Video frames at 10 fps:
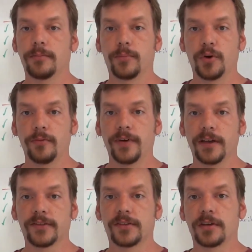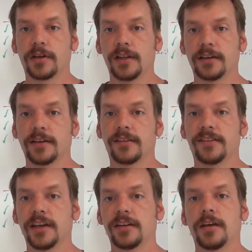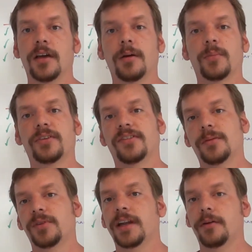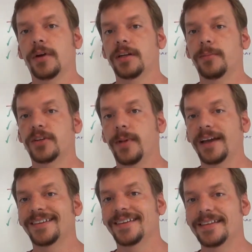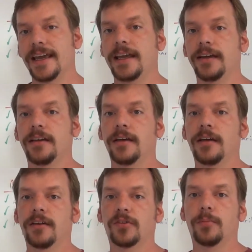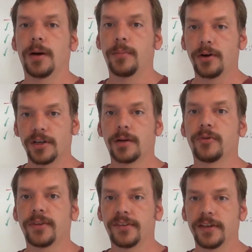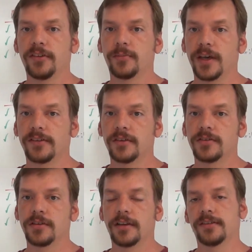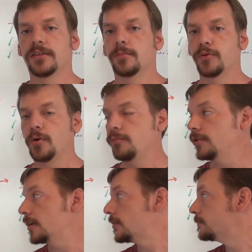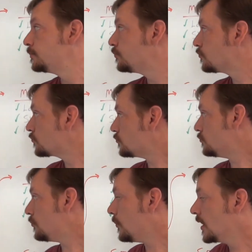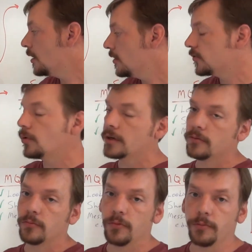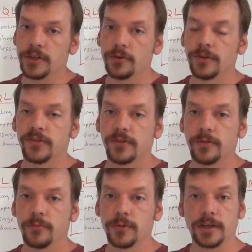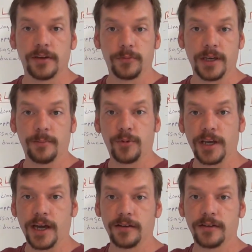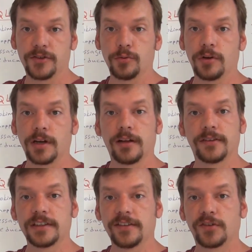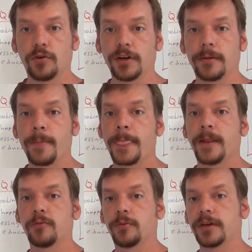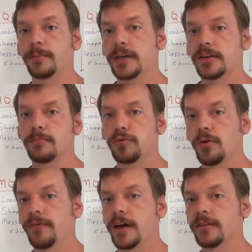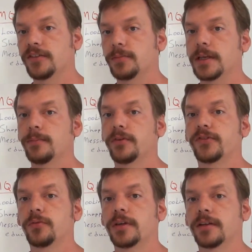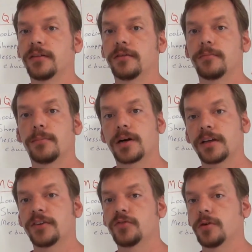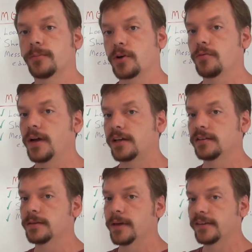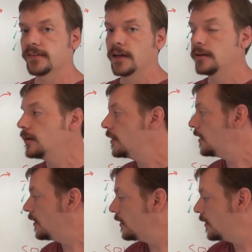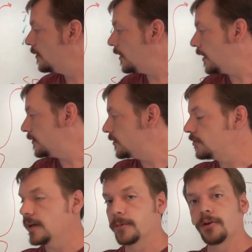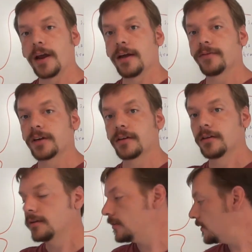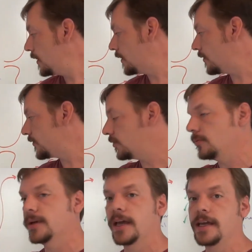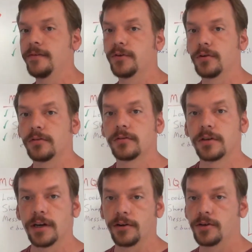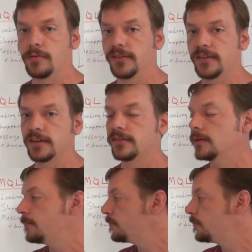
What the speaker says: profiles to collect on the site, but they're simply not ready to buy today, so bombarding them with a sales message isn't appropriate. So what we do is we bring on a tool called lead scoring, where we can begin to profile these people so we can market to them correctly based on their demographic and also their behavioral characteristics.